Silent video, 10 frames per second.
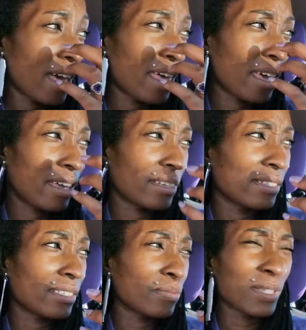
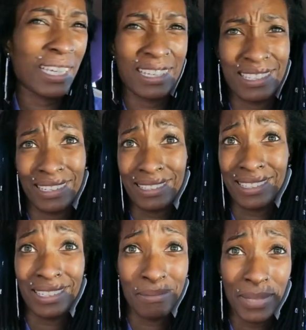and it was like
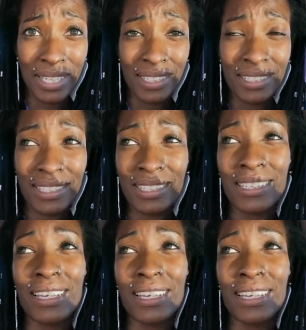16 bucks.